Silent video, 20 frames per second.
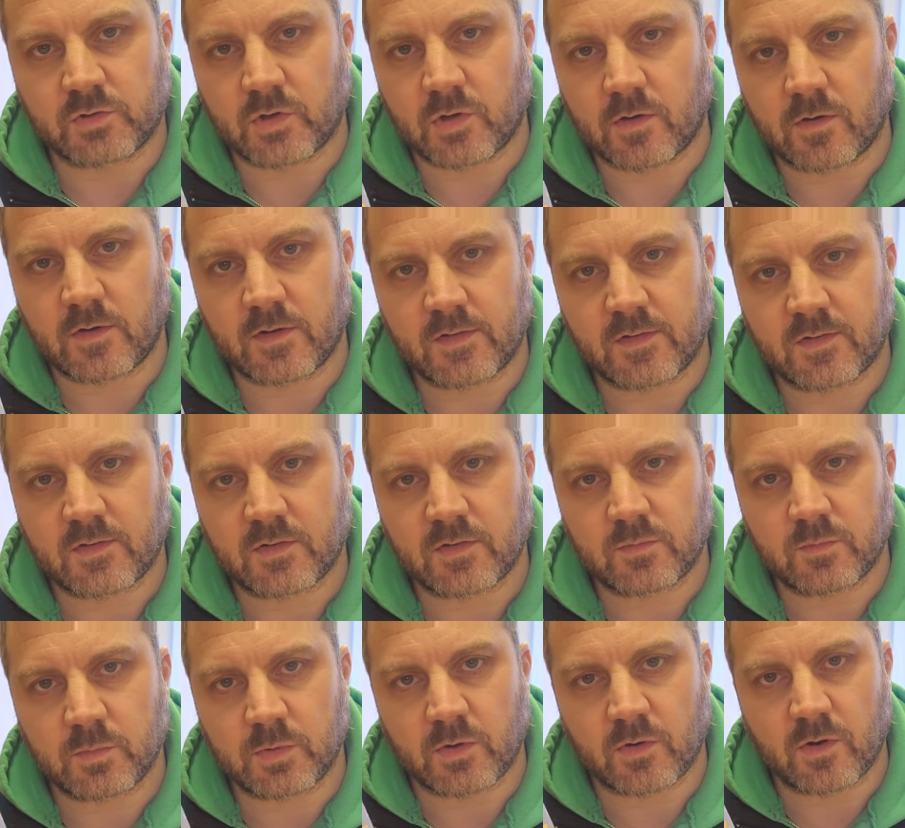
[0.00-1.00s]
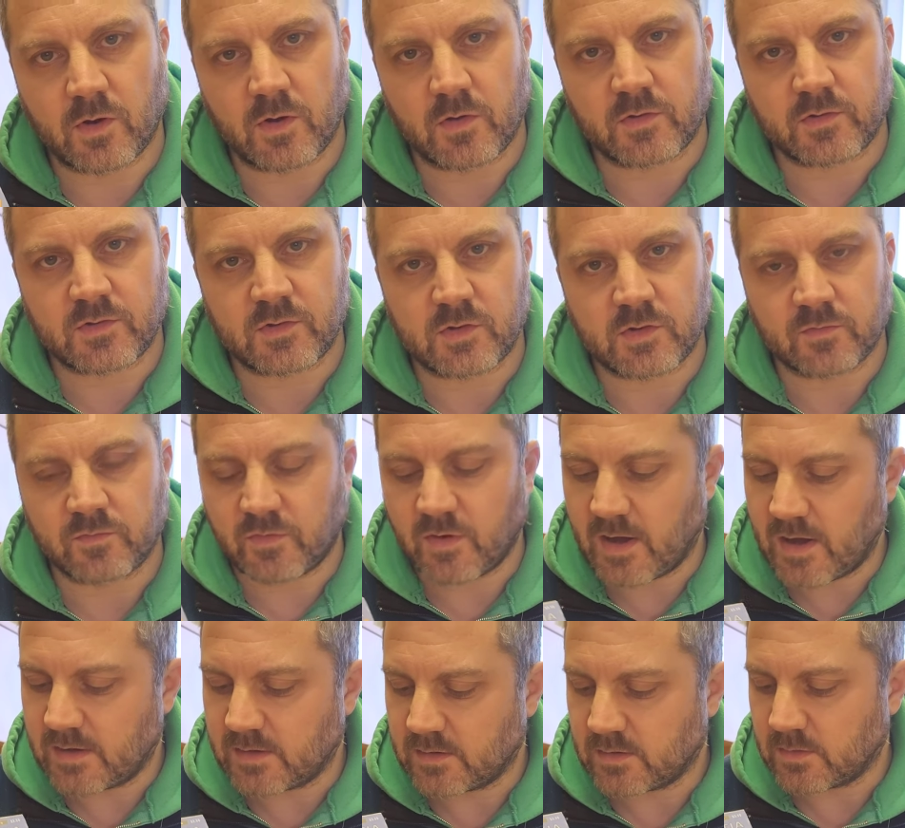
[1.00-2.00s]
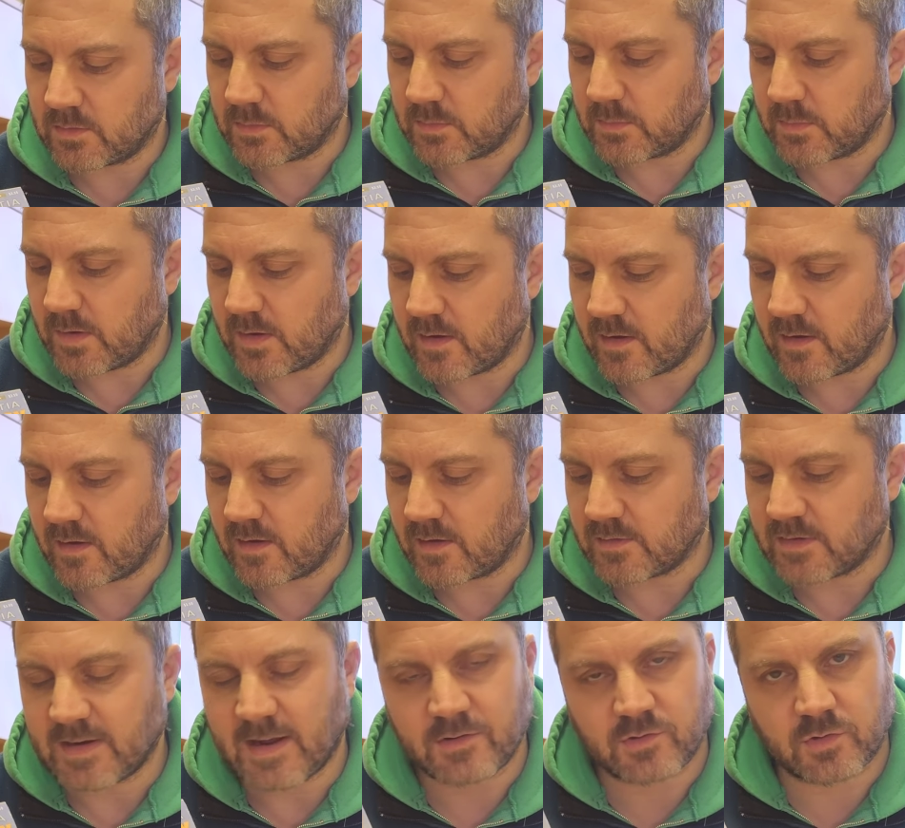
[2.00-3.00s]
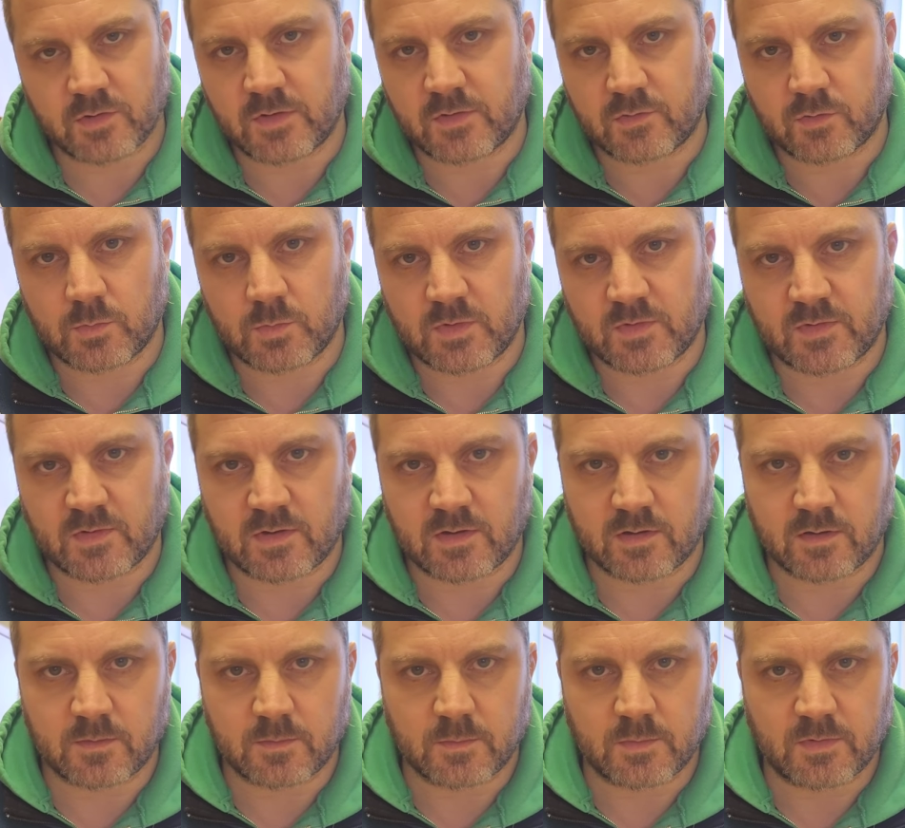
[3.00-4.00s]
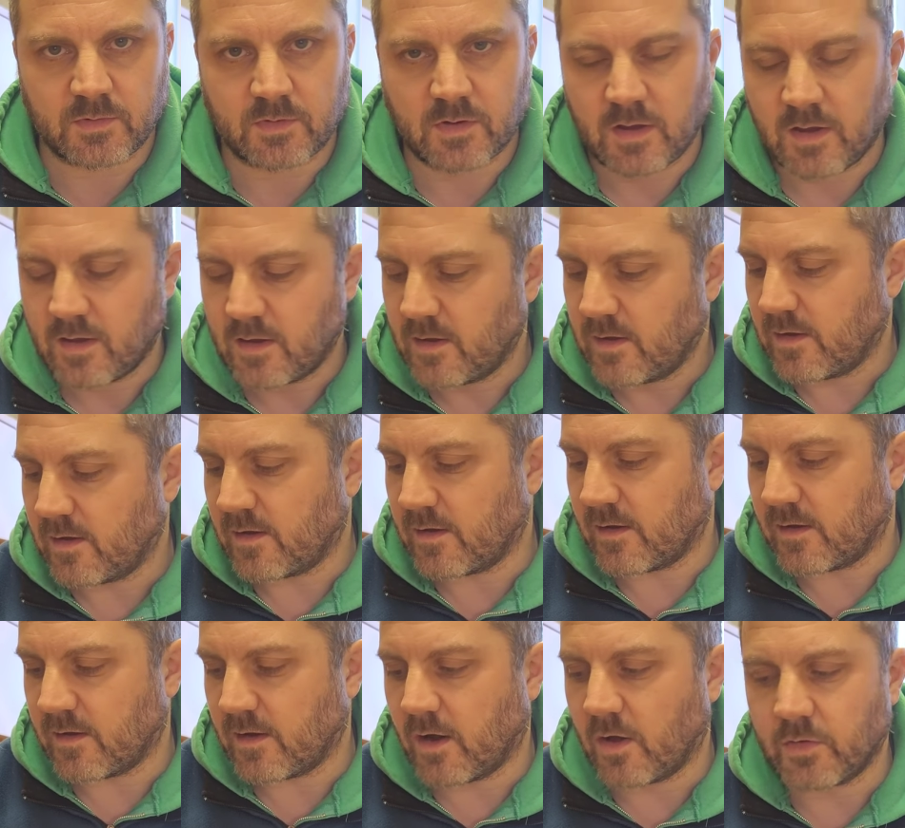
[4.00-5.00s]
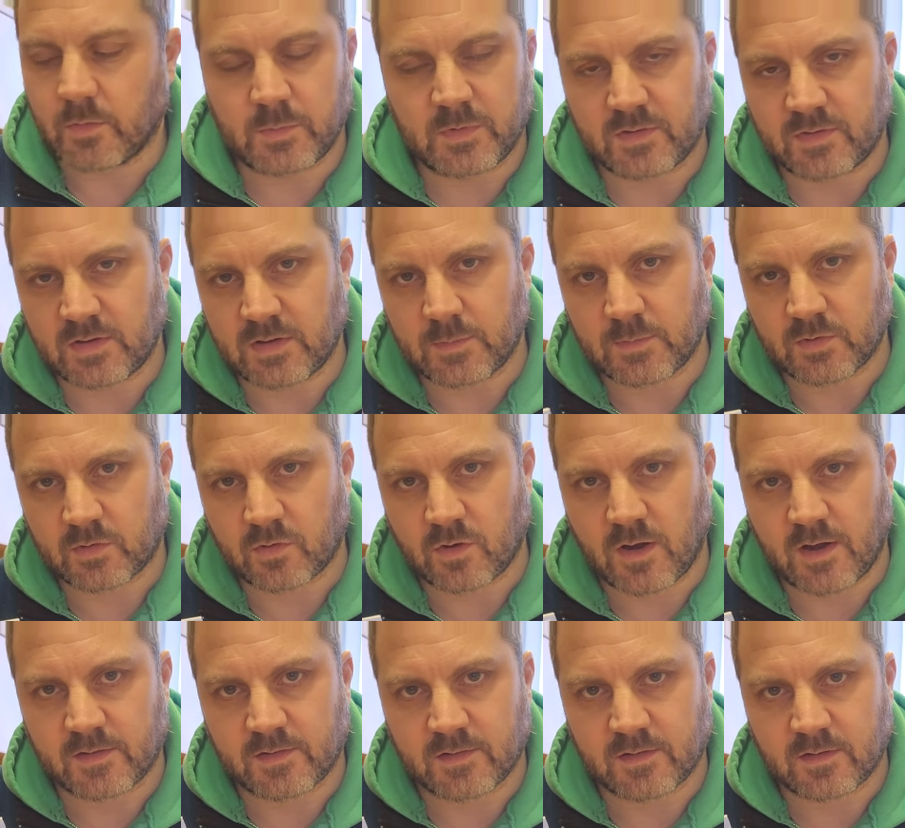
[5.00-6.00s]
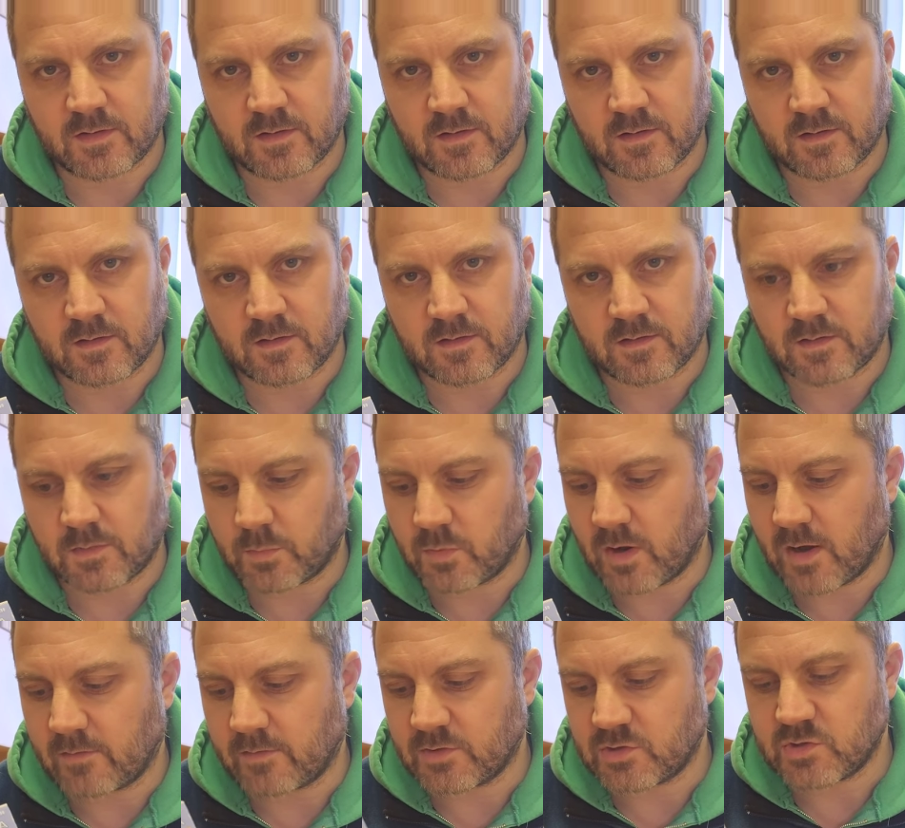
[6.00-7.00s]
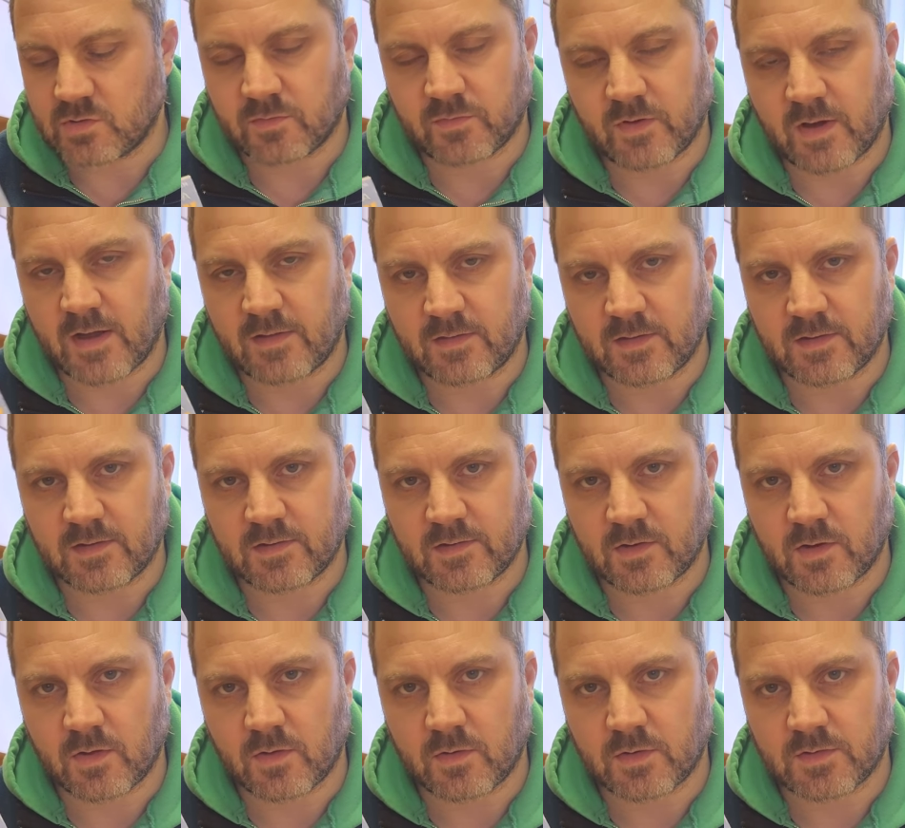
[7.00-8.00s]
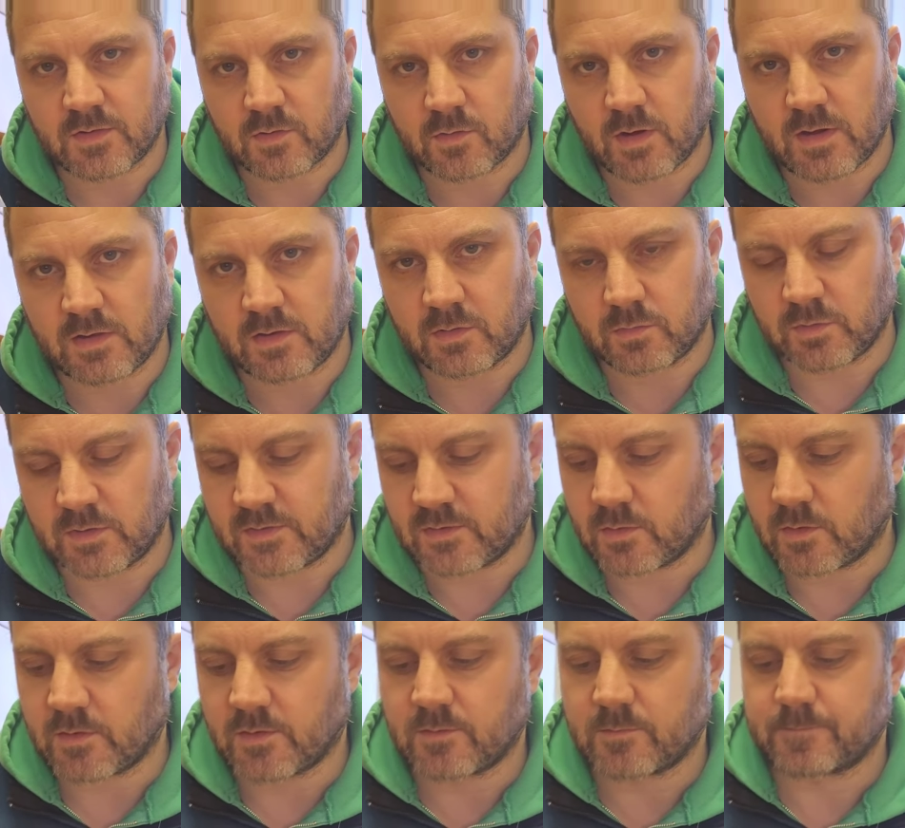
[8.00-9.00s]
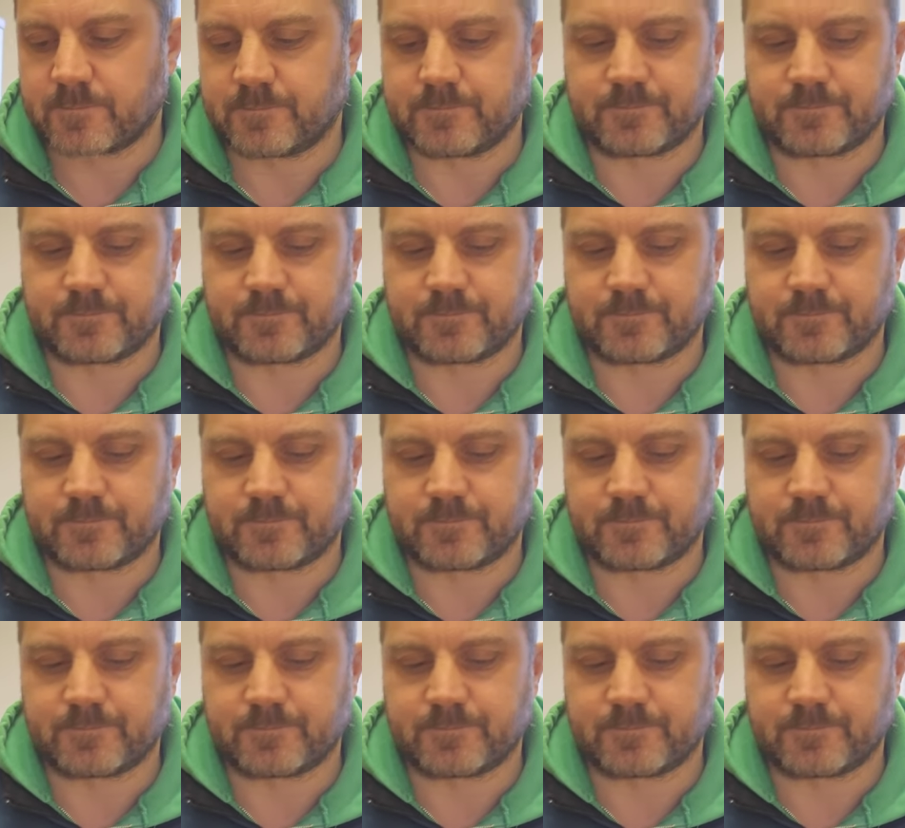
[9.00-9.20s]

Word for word: tourist bureaus. You can find them uh, at the natural history museums. Uh, all the museums across the, the province, you find this. So it's a great little resource.